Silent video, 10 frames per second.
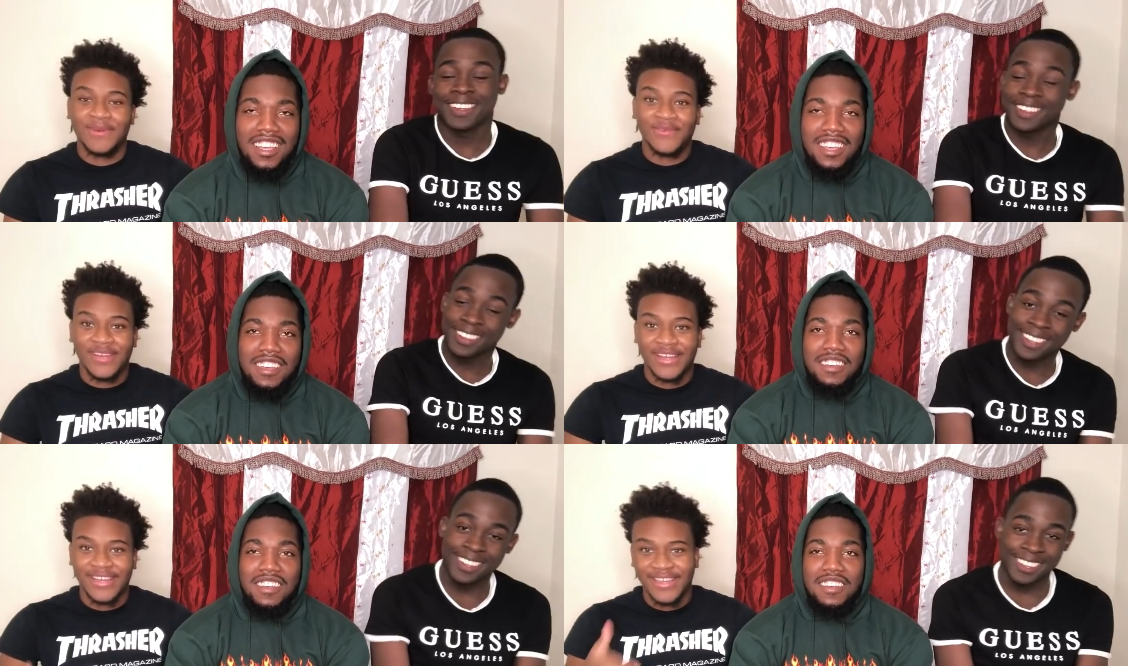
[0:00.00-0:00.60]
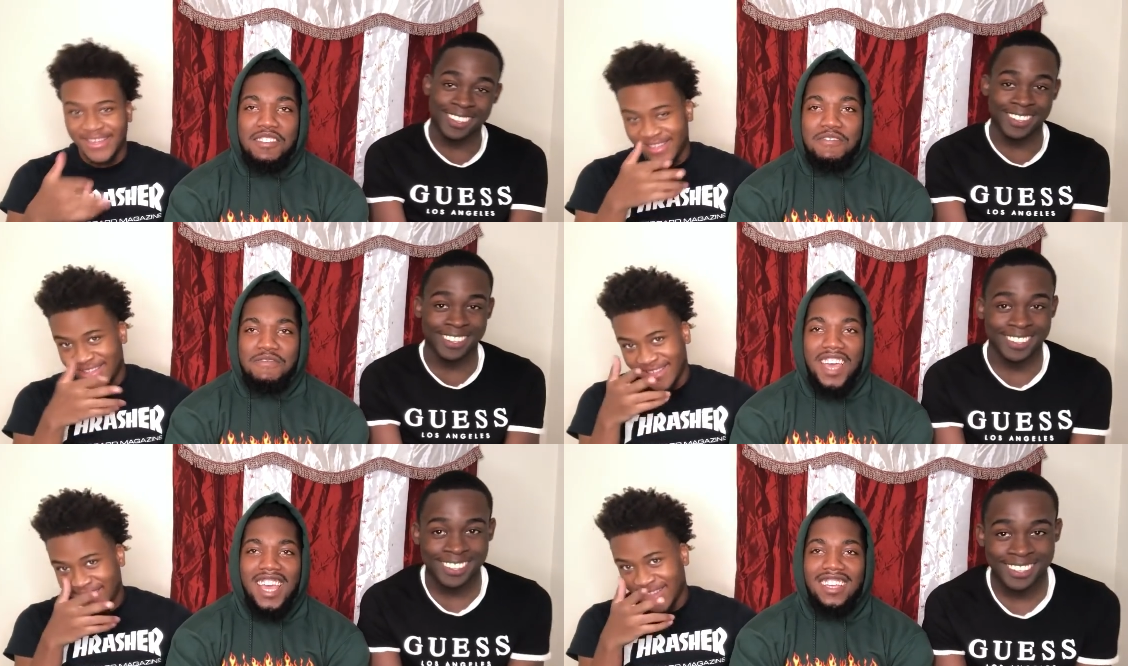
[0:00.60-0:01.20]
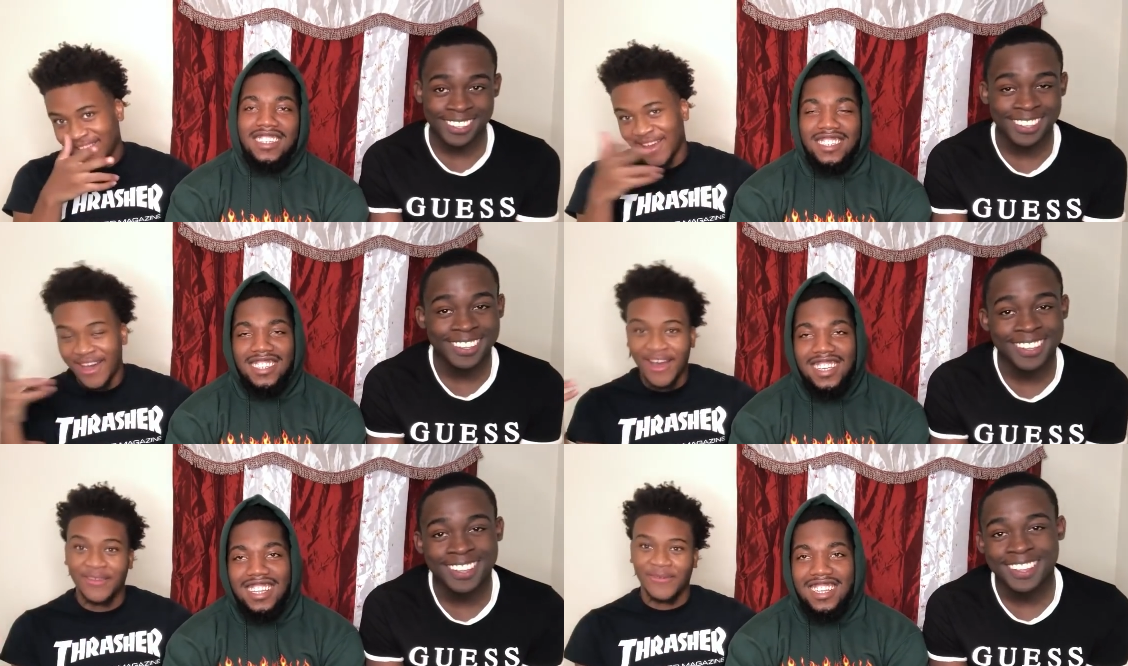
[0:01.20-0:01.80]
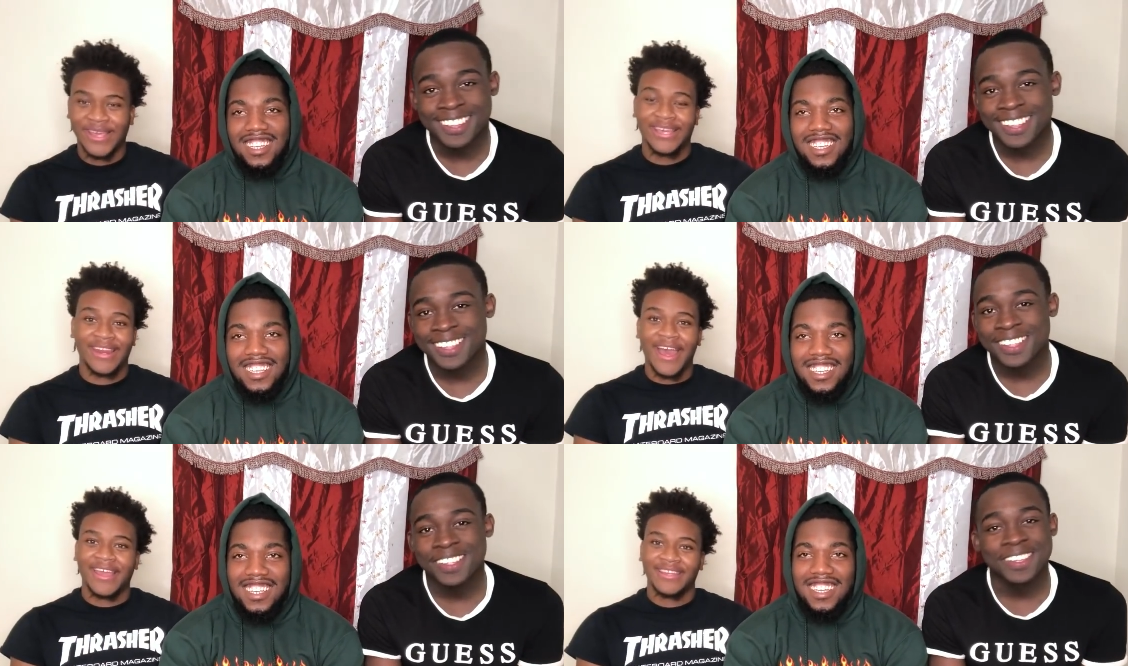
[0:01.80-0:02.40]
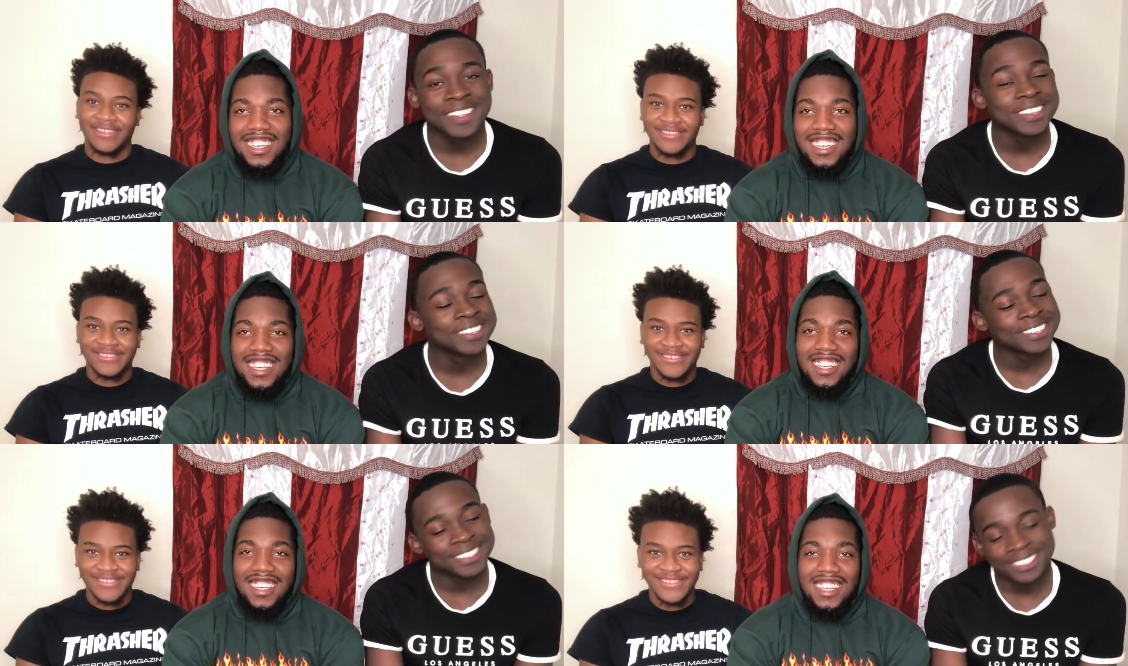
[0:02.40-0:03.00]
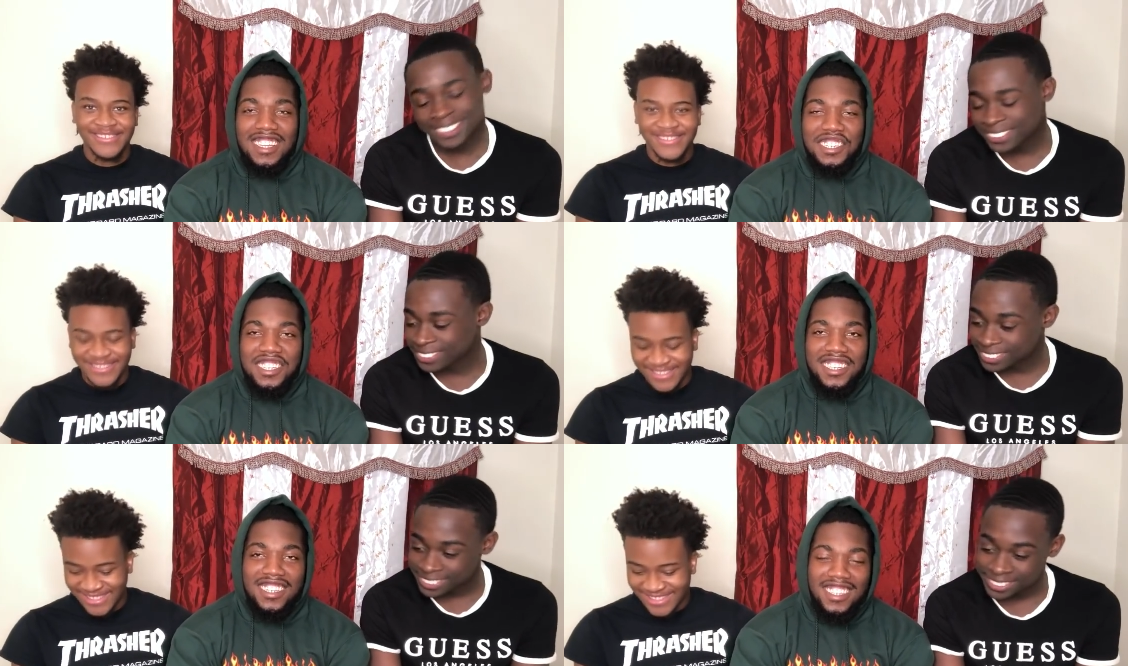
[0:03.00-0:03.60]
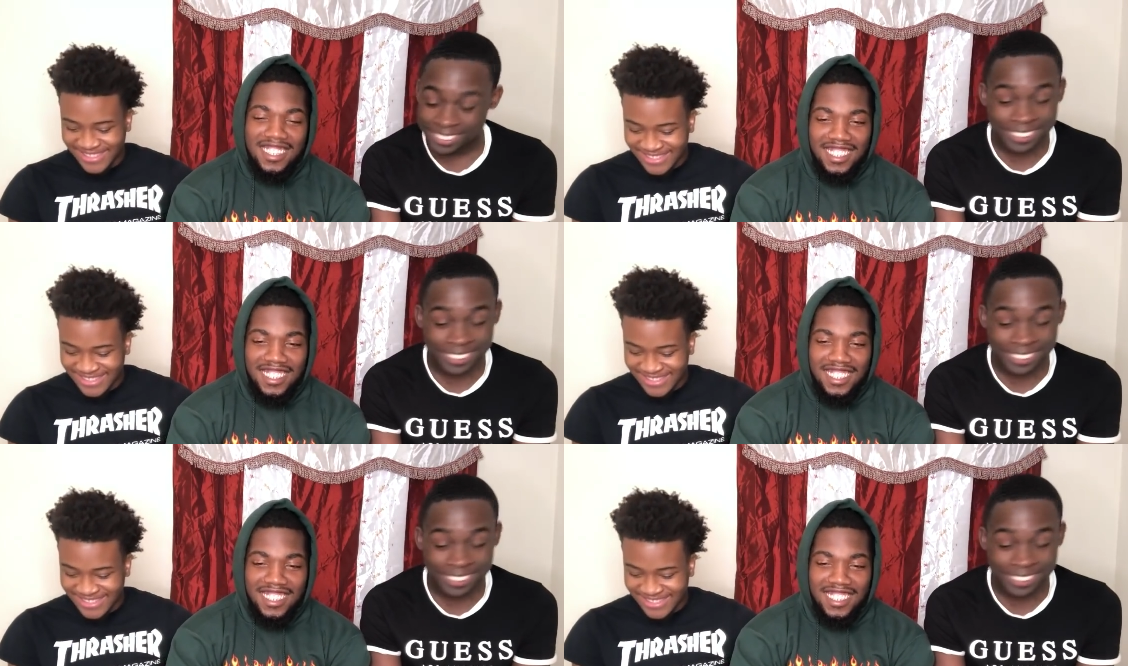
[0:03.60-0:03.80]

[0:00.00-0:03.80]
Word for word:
Speaker 1: Oh yeah. Back Halloween night, in the hood.